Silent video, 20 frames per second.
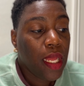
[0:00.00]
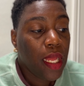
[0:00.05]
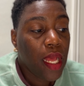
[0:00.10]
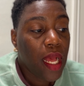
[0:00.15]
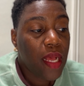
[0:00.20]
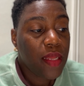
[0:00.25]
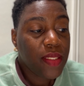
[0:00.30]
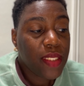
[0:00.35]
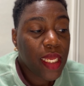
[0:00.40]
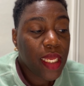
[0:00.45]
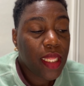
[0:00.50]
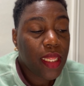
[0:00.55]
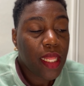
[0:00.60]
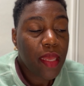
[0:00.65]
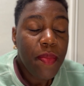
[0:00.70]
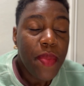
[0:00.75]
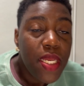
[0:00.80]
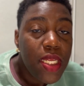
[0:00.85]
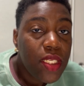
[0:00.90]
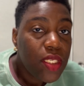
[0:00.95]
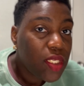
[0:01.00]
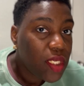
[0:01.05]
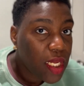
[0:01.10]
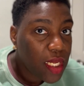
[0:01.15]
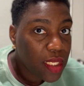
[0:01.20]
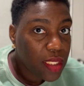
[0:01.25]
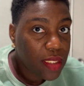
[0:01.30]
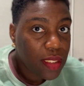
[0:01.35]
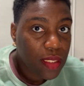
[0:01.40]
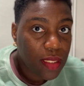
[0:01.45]
I was like, let me
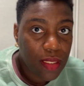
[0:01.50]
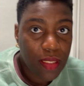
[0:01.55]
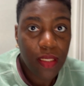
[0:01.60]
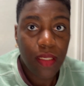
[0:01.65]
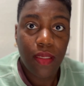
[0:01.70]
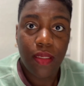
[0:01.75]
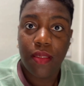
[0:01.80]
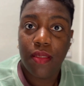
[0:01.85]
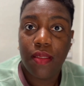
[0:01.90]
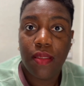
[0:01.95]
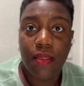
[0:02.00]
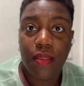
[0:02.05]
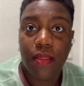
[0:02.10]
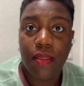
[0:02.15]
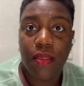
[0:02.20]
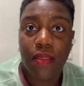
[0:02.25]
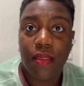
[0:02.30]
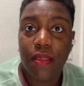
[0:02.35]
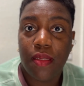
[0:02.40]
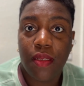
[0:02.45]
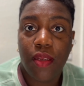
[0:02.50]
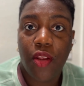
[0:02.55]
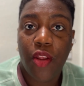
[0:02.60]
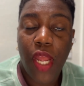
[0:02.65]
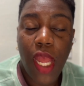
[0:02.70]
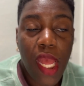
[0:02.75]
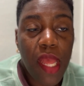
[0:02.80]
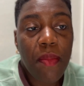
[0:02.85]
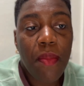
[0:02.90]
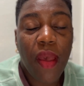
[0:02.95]
just
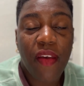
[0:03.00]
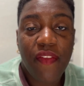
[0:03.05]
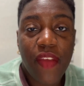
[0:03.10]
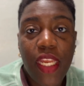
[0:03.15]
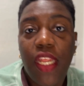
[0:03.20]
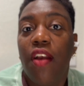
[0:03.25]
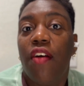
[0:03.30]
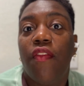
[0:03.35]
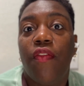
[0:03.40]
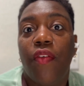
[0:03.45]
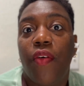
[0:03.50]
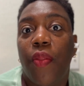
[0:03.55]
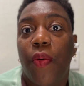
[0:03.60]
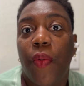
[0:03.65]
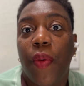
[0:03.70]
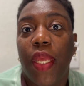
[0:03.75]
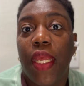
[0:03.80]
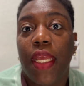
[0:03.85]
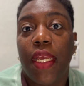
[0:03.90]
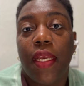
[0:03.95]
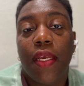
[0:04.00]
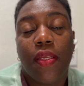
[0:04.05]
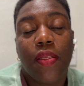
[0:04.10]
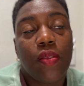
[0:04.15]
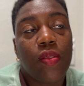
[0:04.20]
create my video for the week.